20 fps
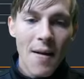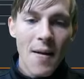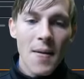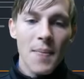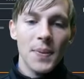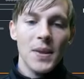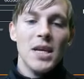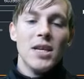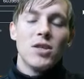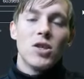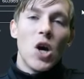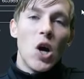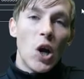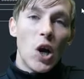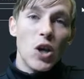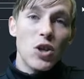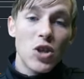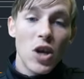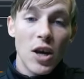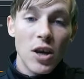These tokens
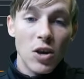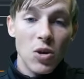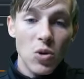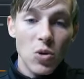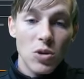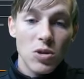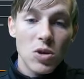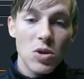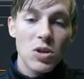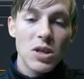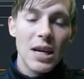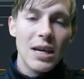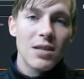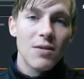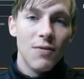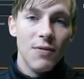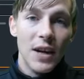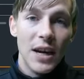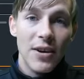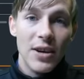are used to test
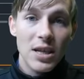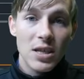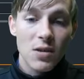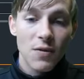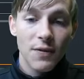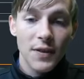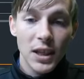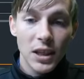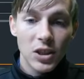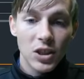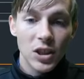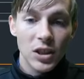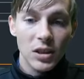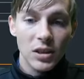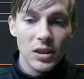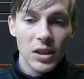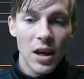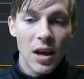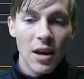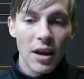various features.
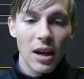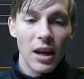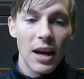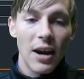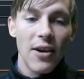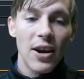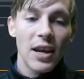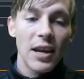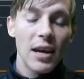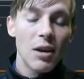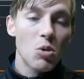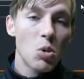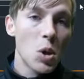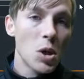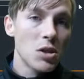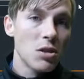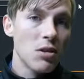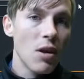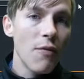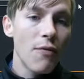Canary networks
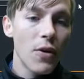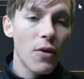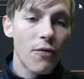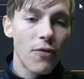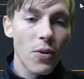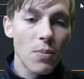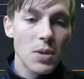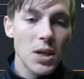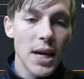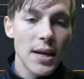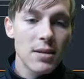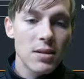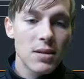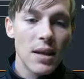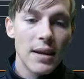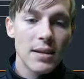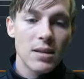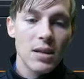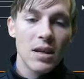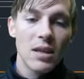differ from
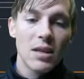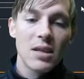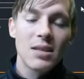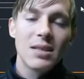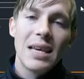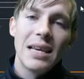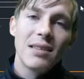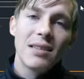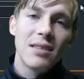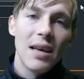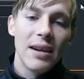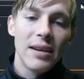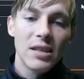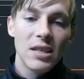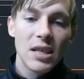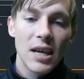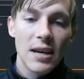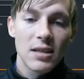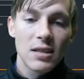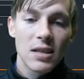testnets in the sense that a
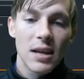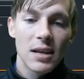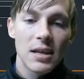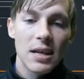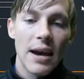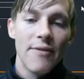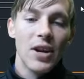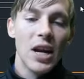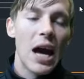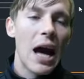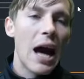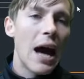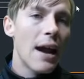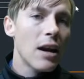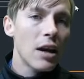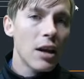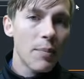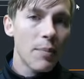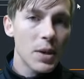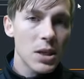testnet have an
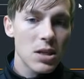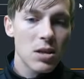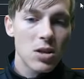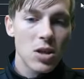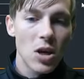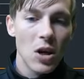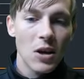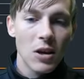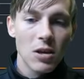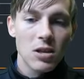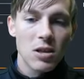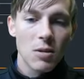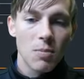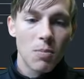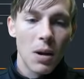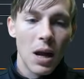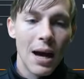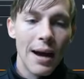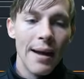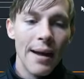unlimited token
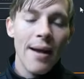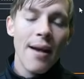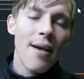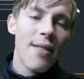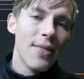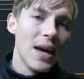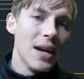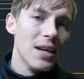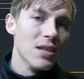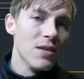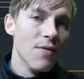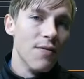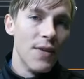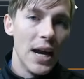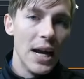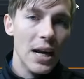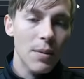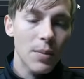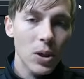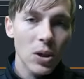supply that is
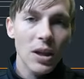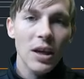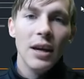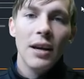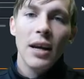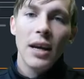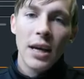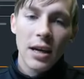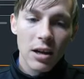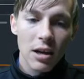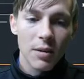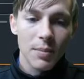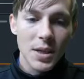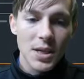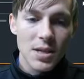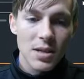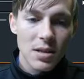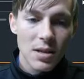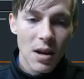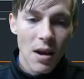available in increments.